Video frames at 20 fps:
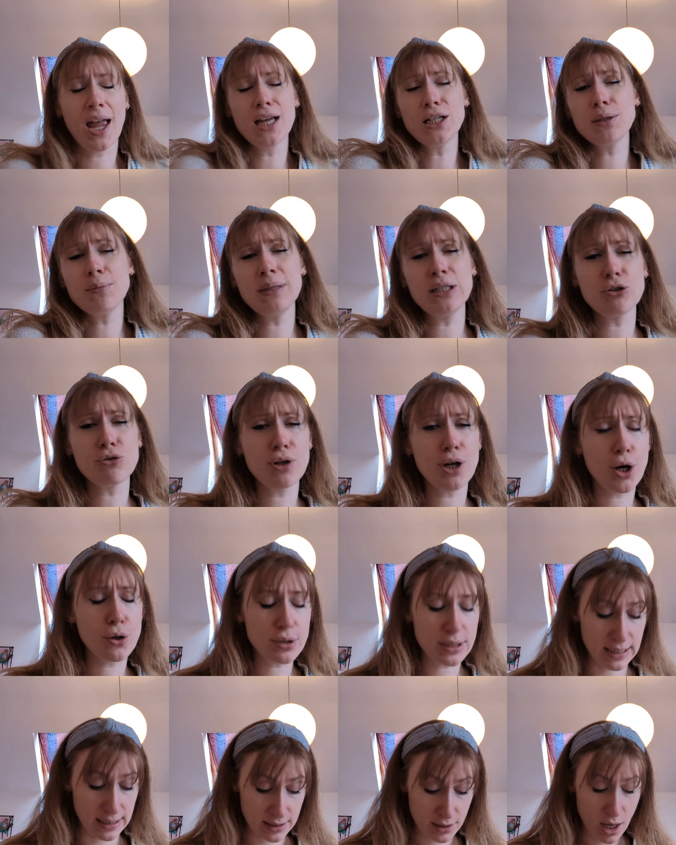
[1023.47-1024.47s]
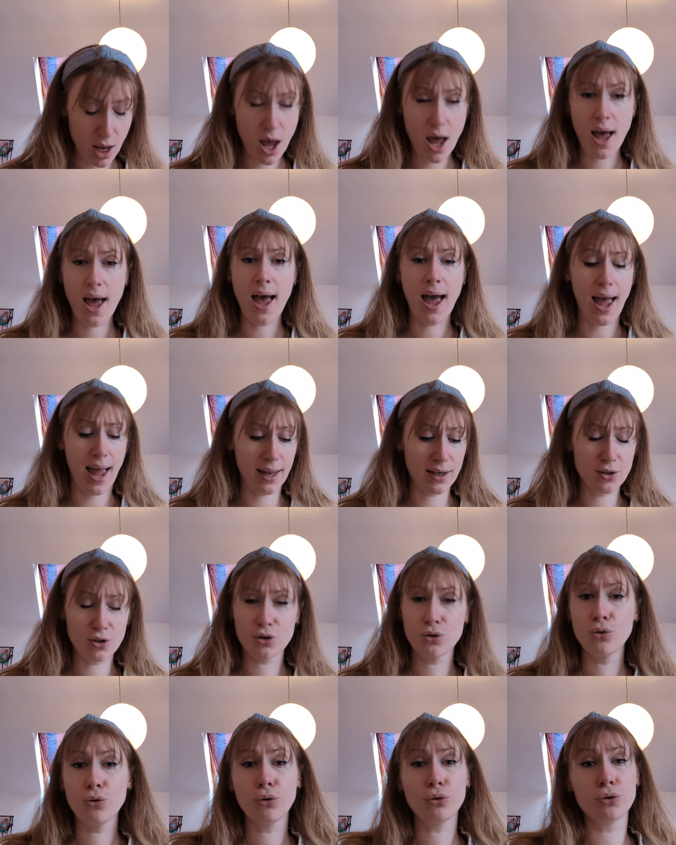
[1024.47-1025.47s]
endometriosis,
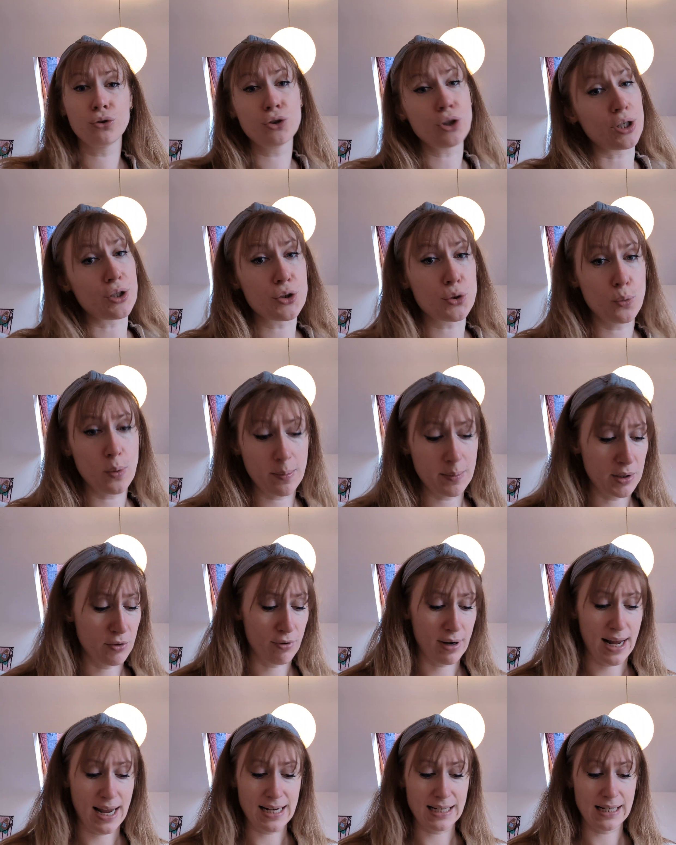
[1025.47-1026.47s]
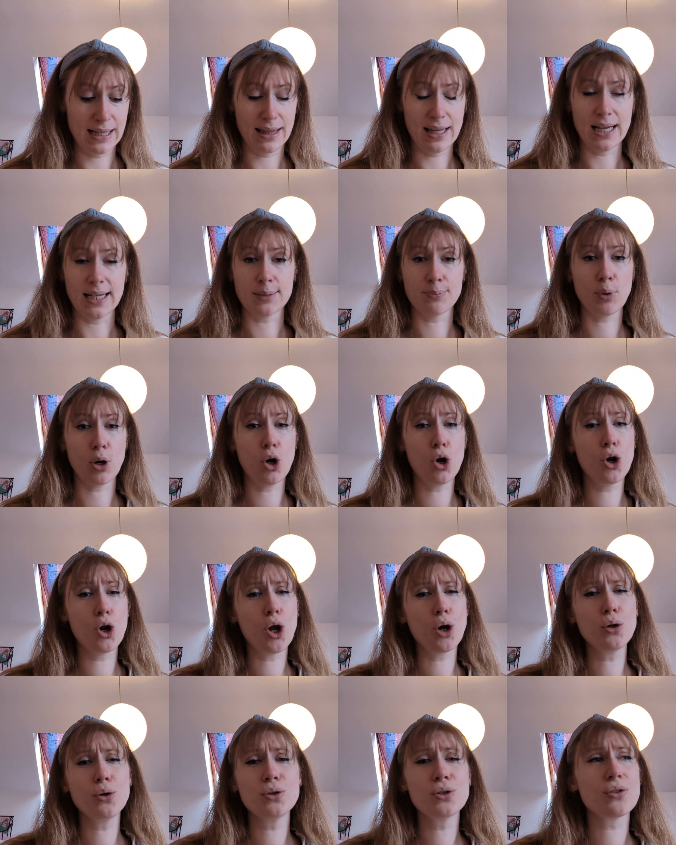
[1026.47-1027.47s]
and not just women related things, but
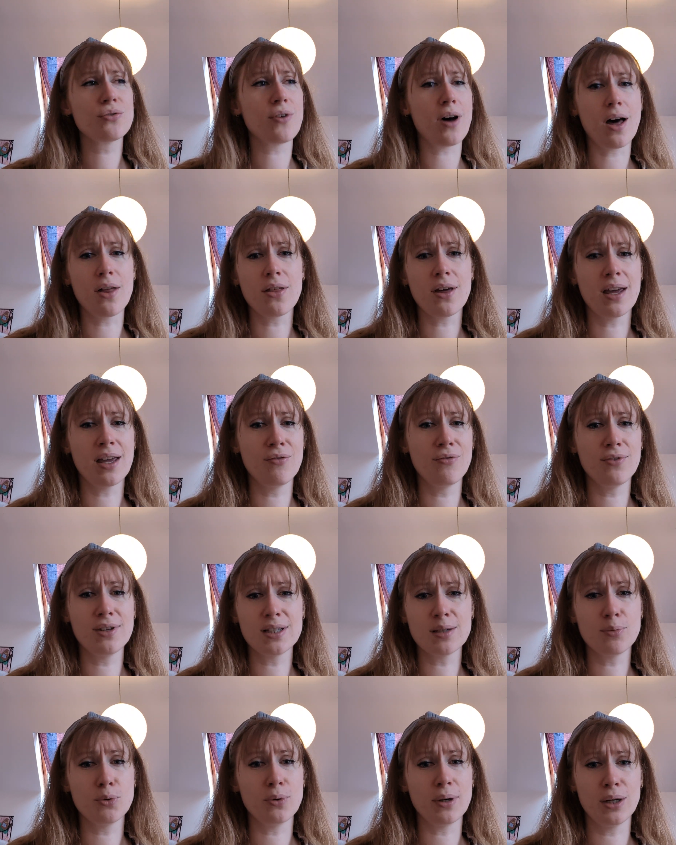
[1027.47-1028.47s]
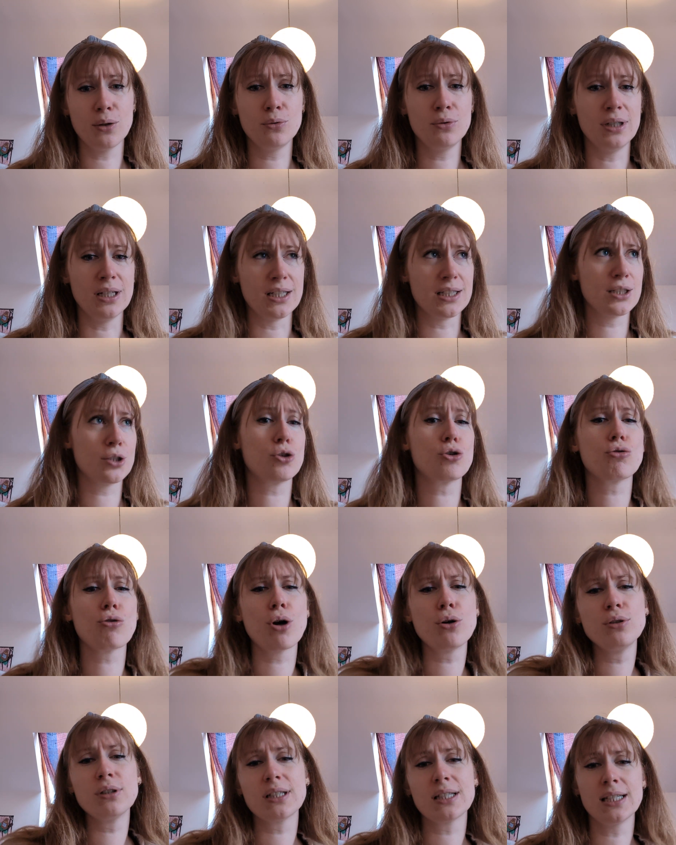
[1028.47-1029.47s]
loads of other invisible illness,
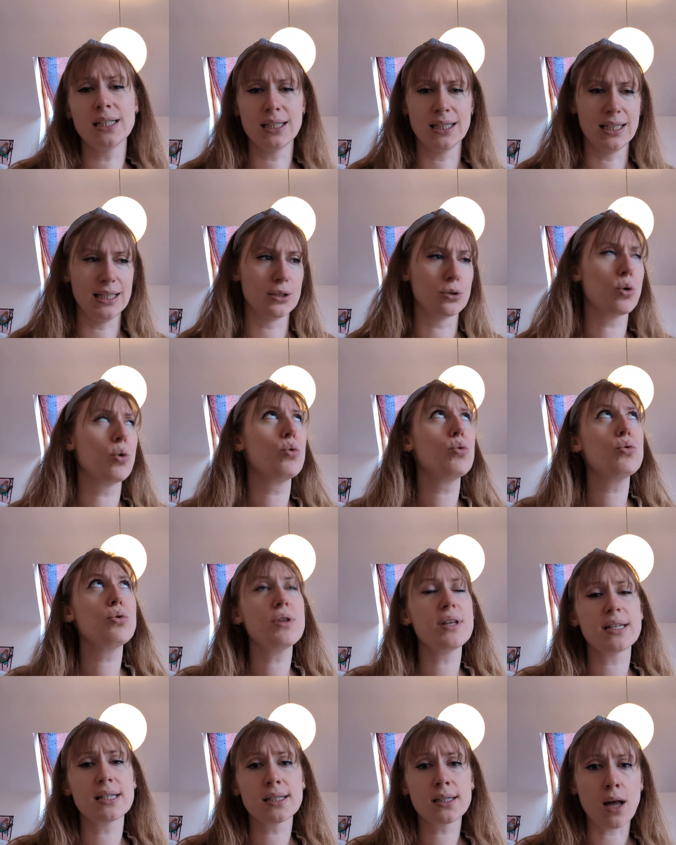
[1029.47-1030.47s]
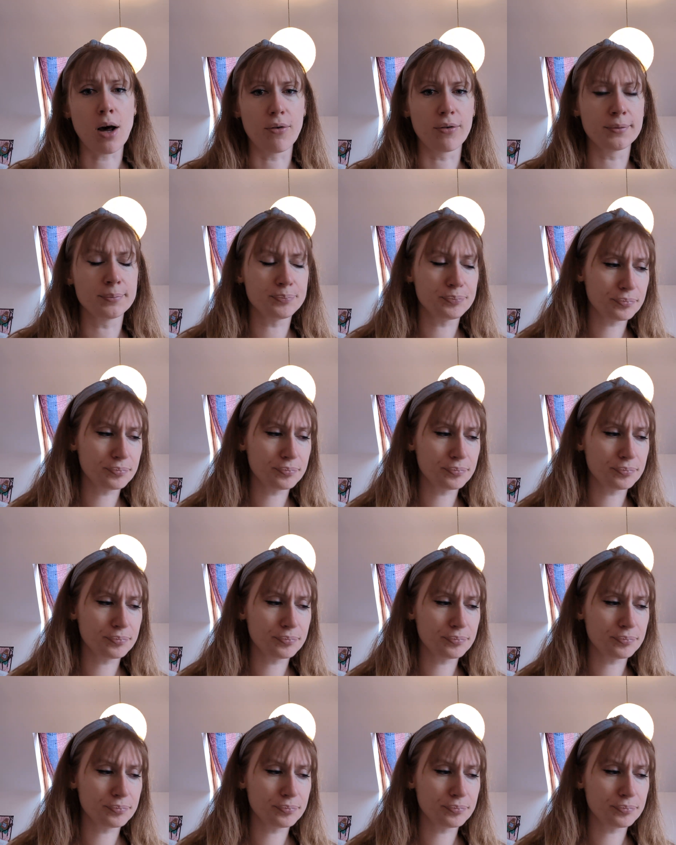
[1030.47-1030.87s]
Crohn's disease, all this stuff.